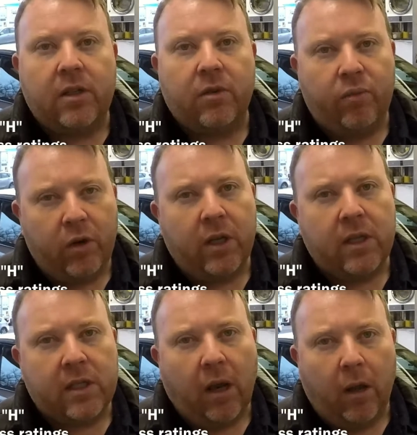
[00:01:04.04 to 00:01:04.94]
a really
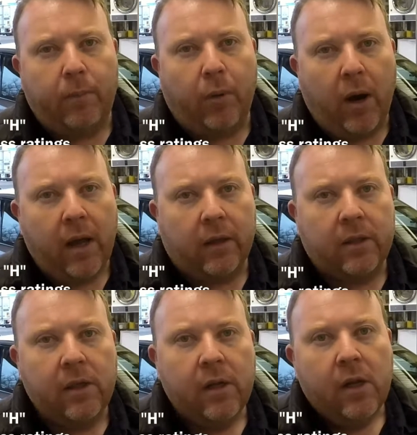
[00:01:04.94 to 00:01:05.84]
solid
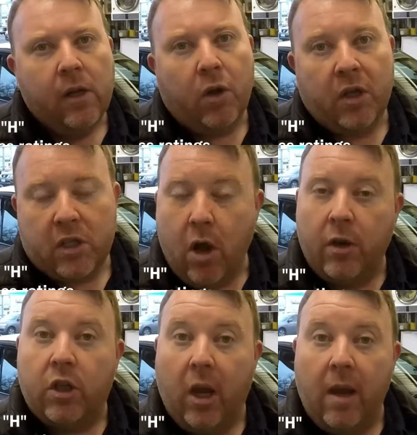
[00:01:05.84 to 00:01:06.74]
product. Look, it's
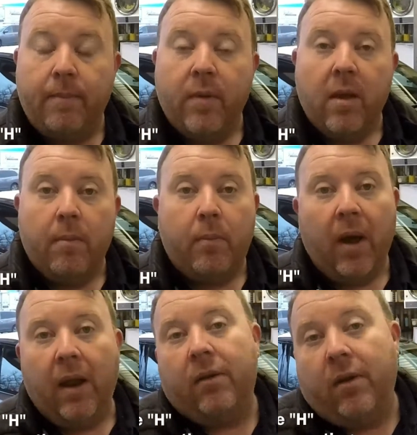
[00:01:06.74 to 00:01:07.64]
not cheap,
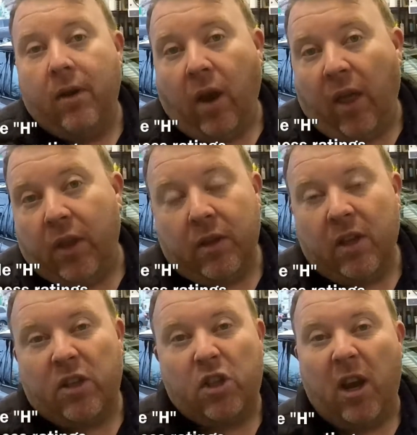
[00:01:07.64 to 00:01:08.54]
but nothing
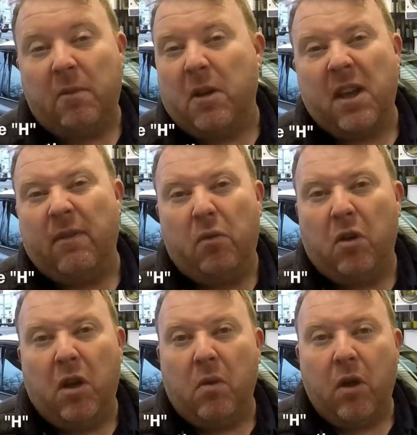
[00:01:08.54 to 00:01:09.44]
that's cheap is ever
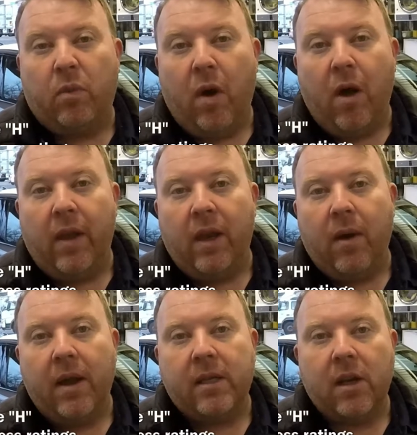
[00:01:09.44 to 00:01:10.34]
really worthwhile
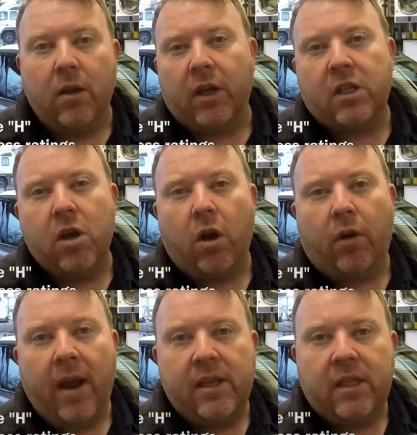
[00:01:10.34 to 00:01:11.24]
anyway. So look, it's not
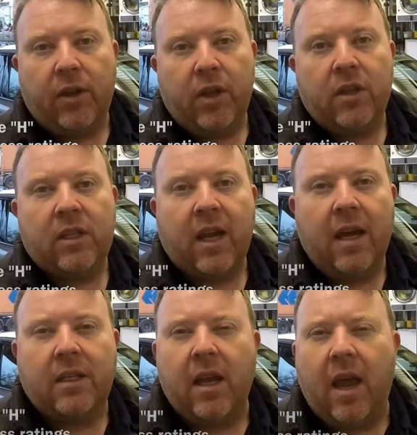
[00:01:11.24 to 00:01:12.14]
crazy. I think this
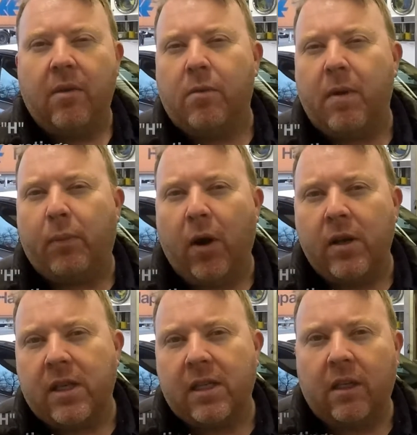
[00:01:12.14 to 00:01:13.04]
car today will be
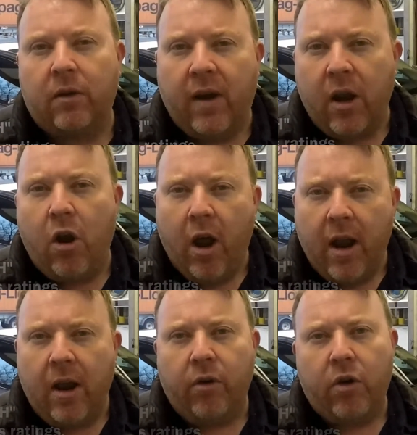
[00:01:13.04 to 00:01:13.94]
processed at around
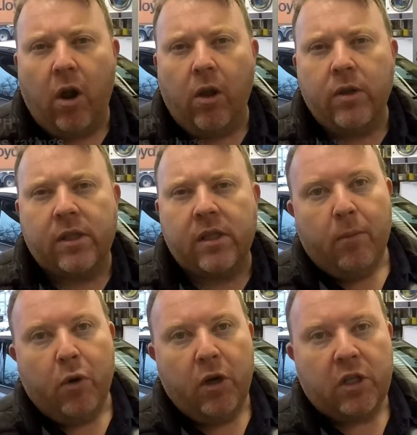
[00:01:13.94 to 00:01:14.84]

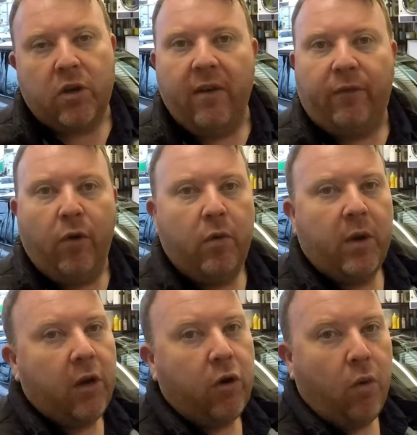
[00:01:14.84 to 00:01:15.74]
$900. Pretty straightforward.
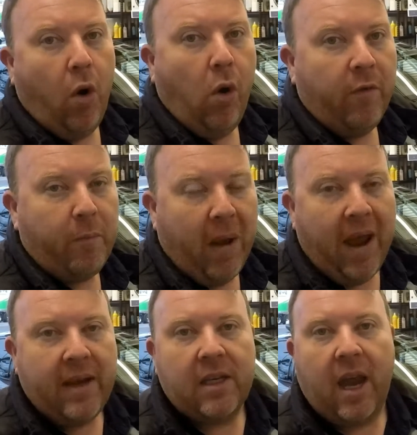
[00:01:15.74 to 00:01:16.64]
We're going to do all the
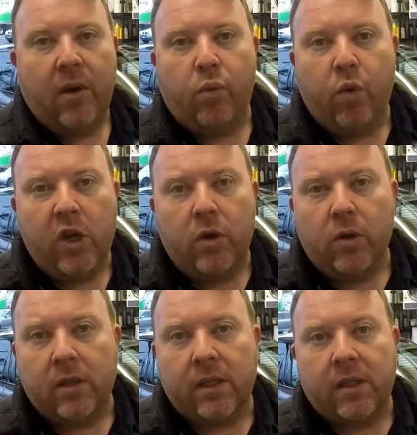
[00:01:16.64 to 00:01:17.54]
paint and
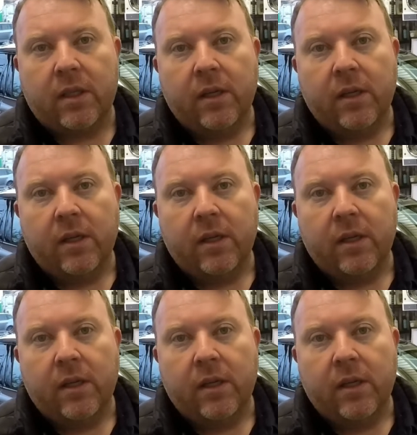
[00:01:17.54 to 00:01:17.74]
wheels,